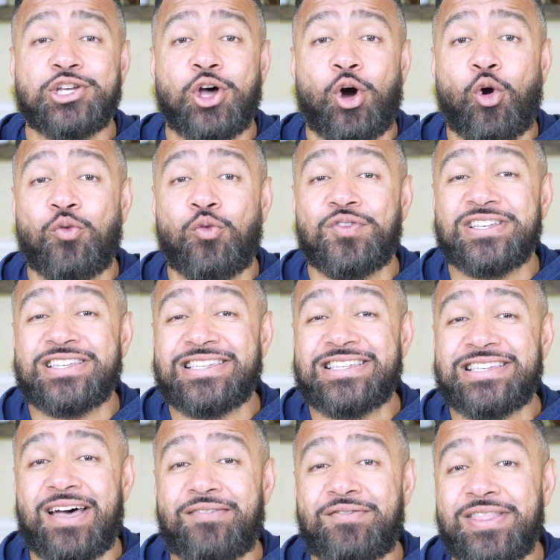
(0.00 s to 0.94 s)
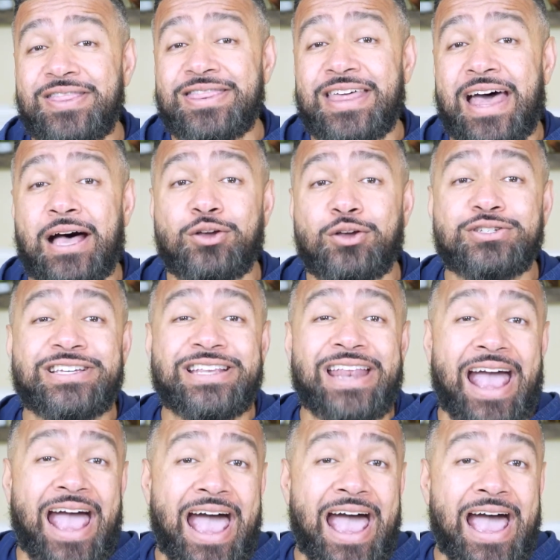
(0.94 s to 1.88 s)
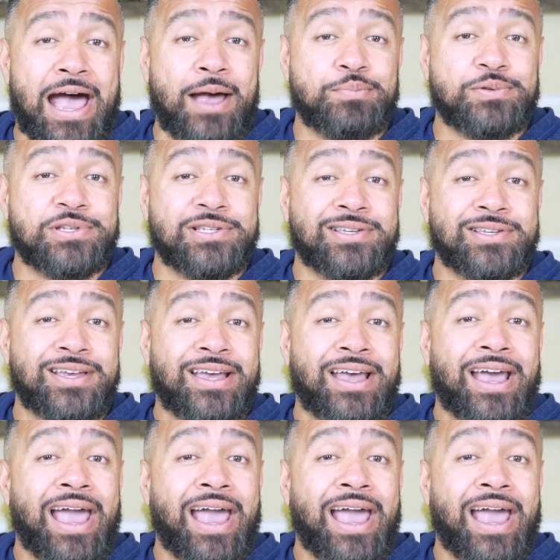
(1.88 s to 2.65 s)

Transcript: to over 7,000 apps